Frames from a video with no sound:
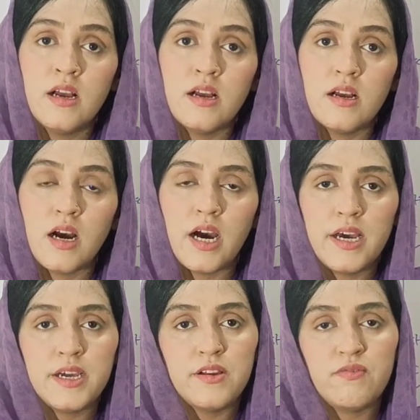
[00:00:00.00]

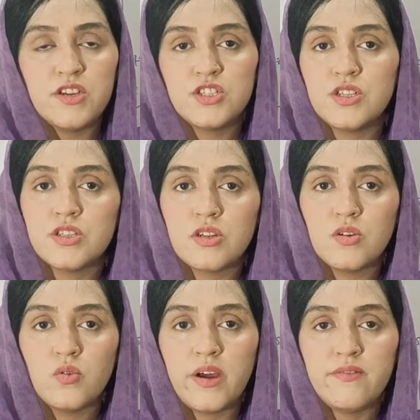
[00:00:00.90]
high inflation is
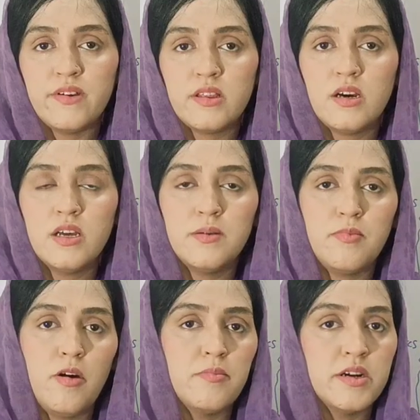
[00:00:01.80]
low, and when the
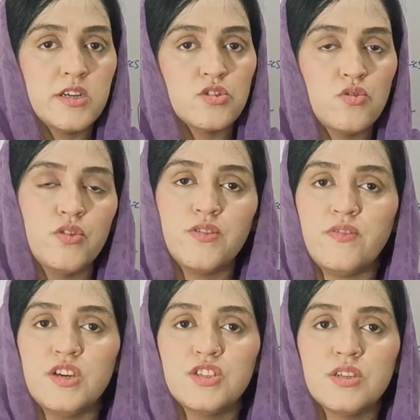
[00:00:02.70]
unemployment is low,
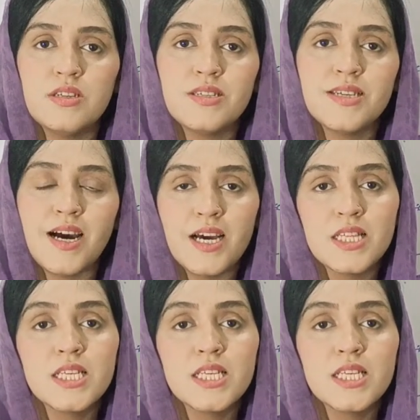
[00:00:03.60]
inflation is high.